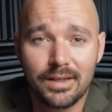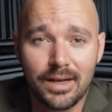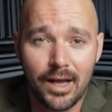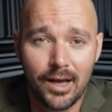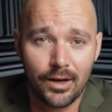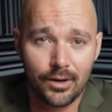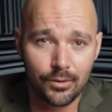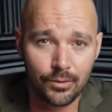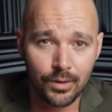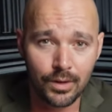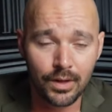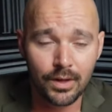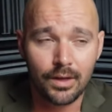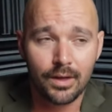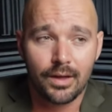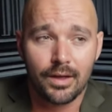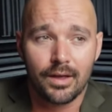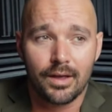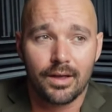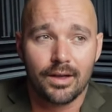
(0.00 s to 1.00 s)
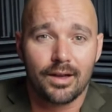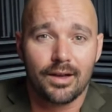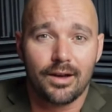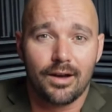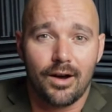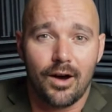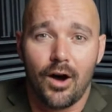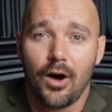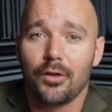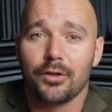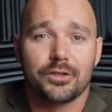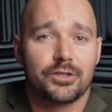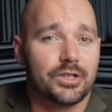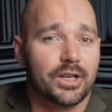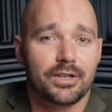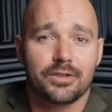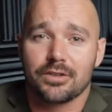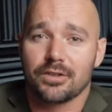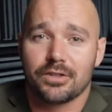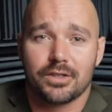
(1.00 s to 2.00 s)
Now, all
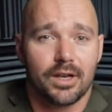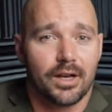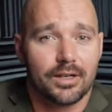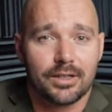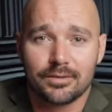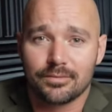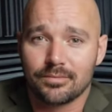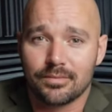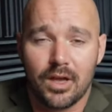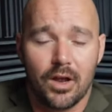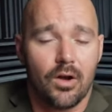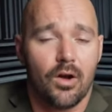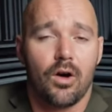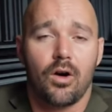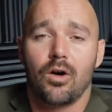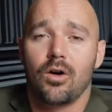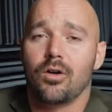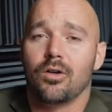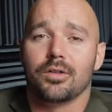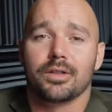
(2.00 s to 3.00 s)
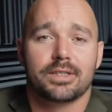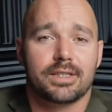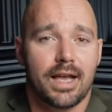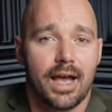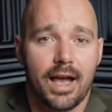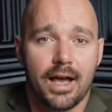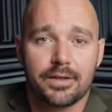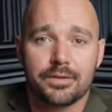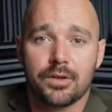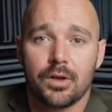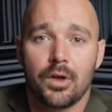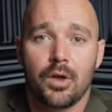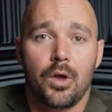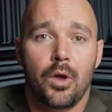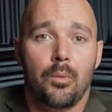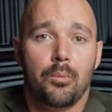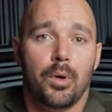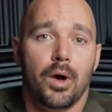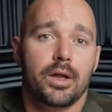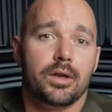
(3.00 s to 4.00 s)
exchanges suck. They're all a task,
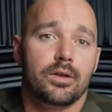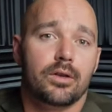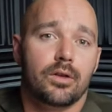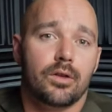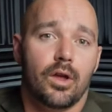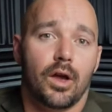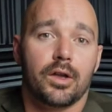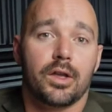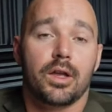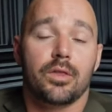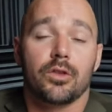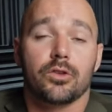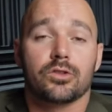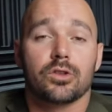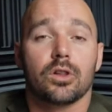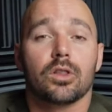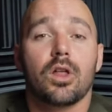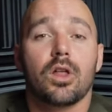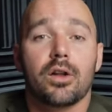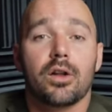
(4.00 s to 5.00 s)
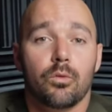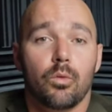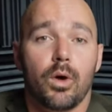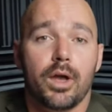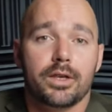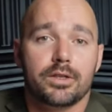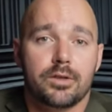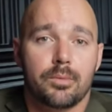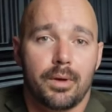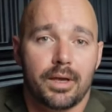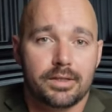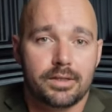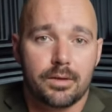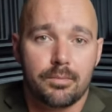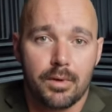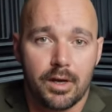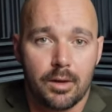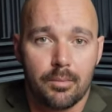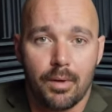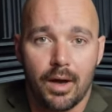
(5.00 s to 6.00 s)
but again, there's a lot of ways to
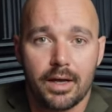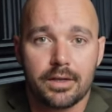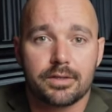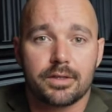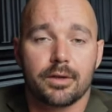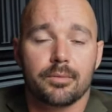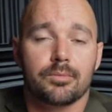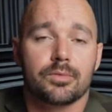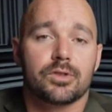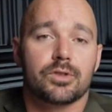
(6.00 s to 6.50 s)
basically minimize them.